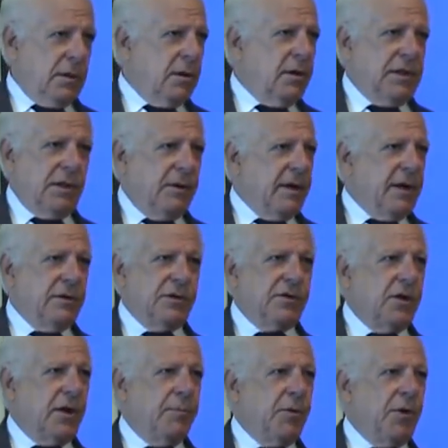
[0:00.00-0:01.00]
Oh, the ground
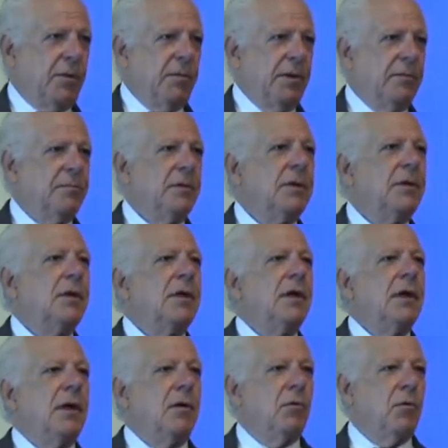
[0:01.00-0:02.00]
is not a problem.
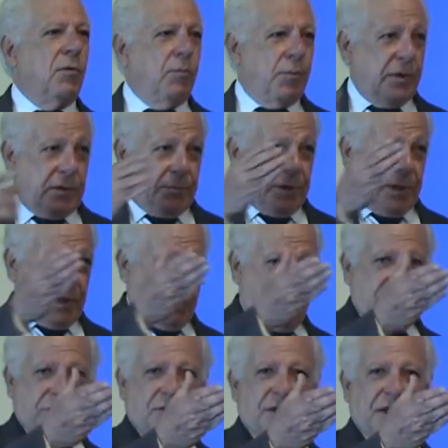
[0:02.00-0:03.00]
But the
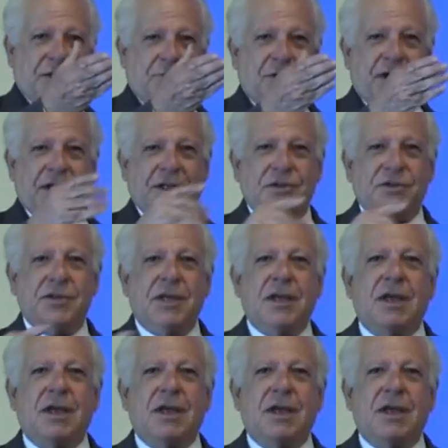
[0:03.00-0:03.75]
question they raised,